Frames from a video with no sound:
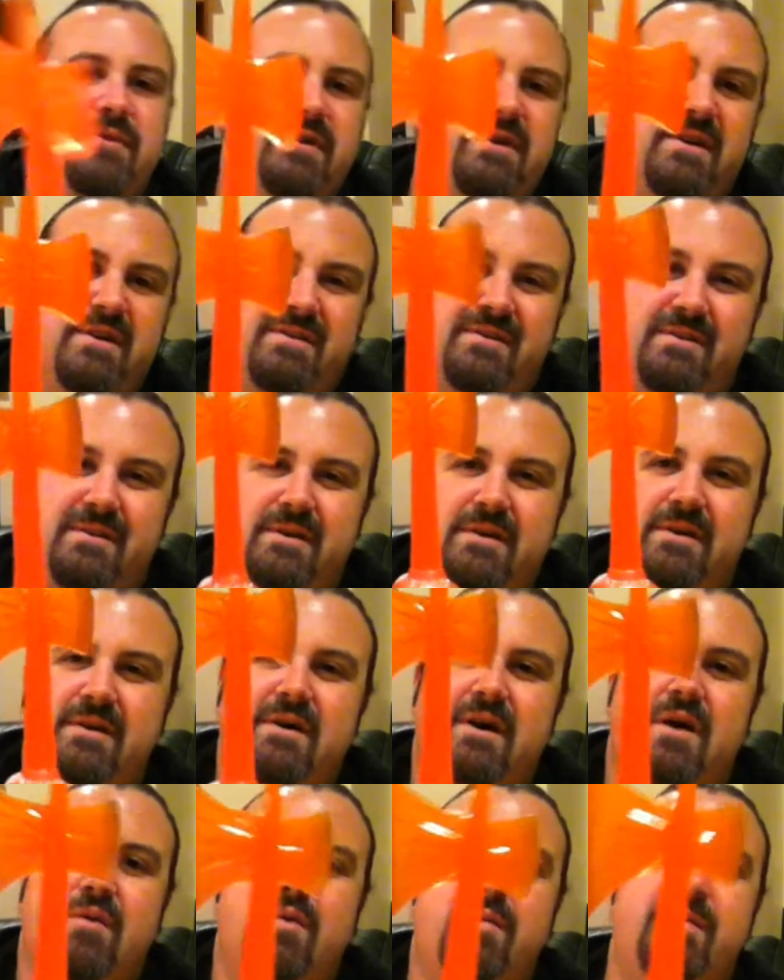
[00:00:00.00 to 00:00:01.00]
But
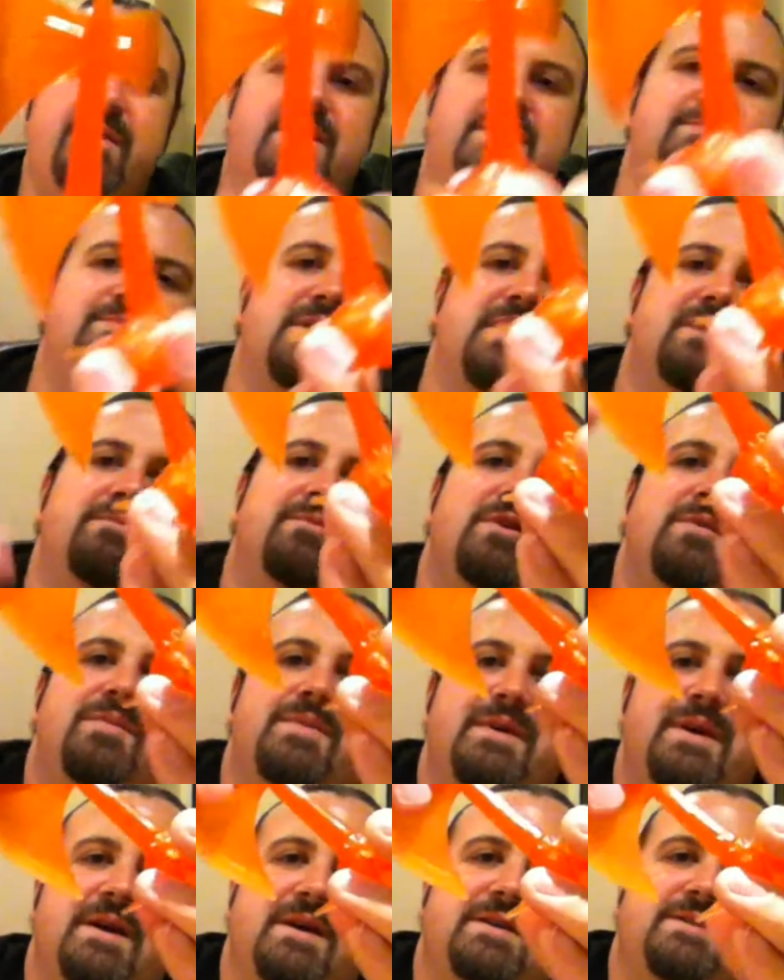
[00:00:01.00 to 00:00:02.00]
I won't be displaying mine with
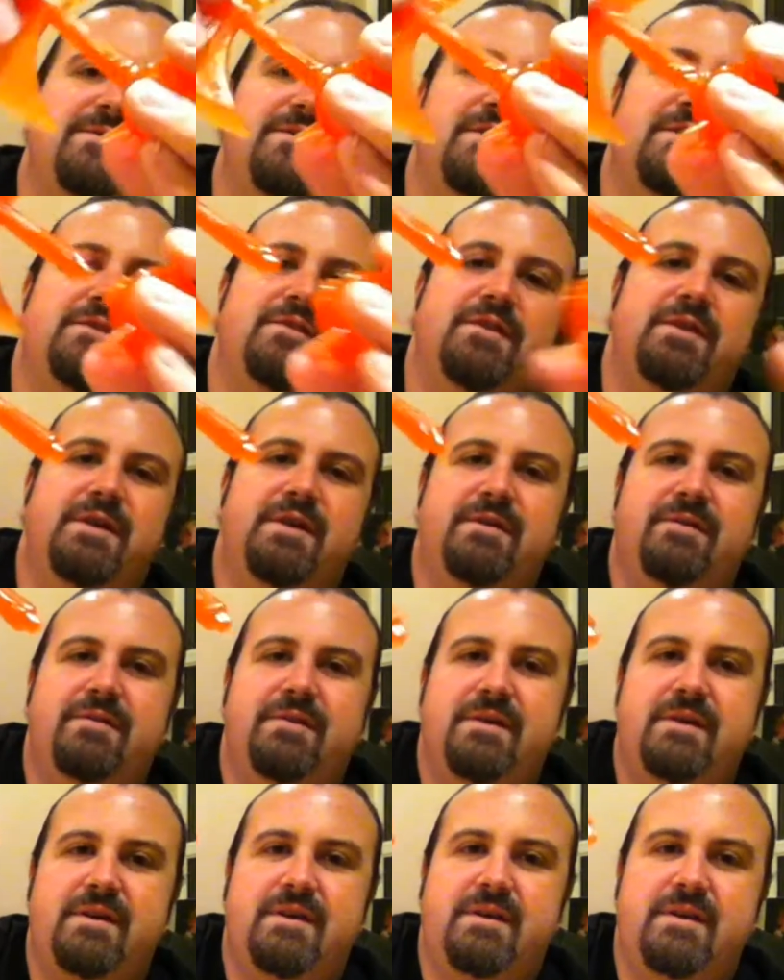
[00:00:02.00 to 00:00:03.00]
the axe very often. I don't
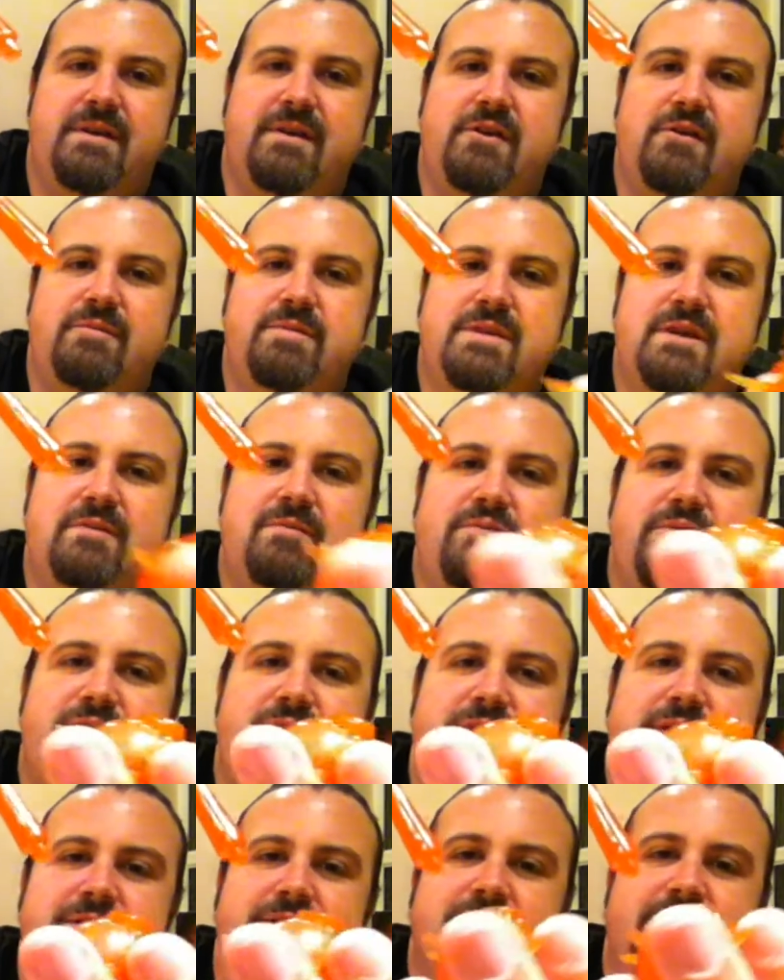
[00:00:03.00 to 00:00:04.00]
think it comes out
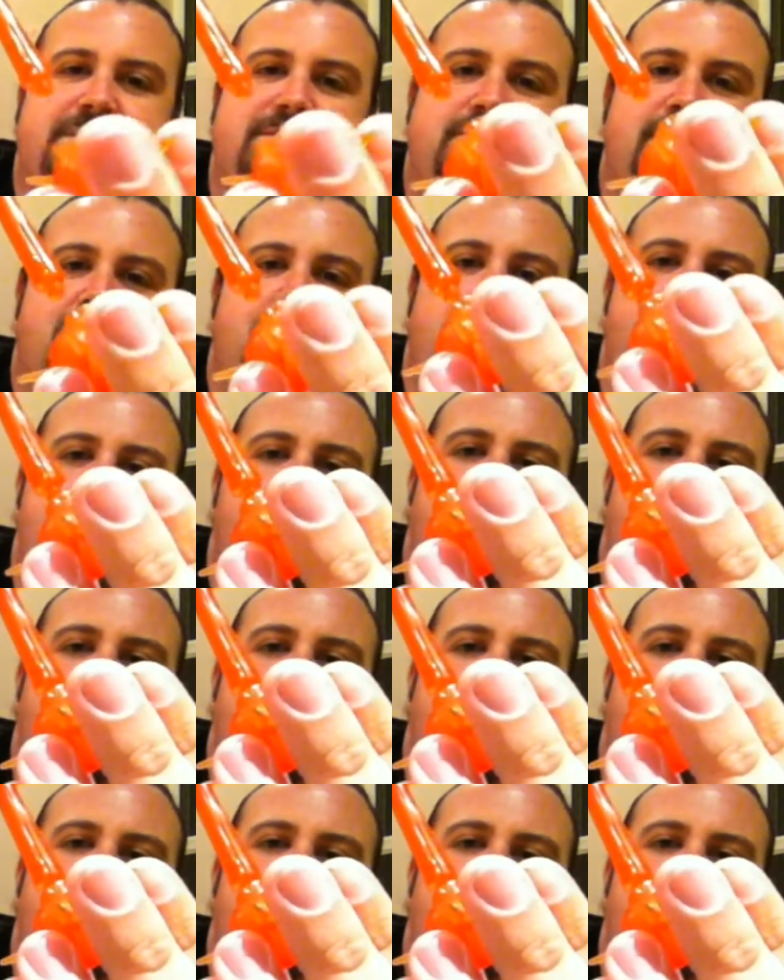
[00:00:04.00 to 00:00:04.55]
pretty easy on this one.